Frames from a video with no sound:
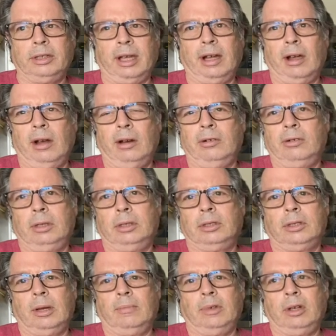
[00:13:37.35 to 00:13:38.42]
like 100 and
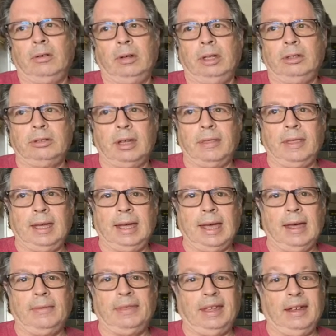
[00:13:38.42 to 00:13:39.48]
something degrees, I think,
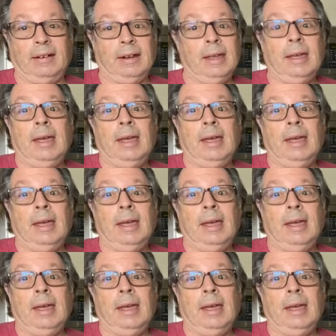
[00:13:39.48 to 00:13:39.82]
out there.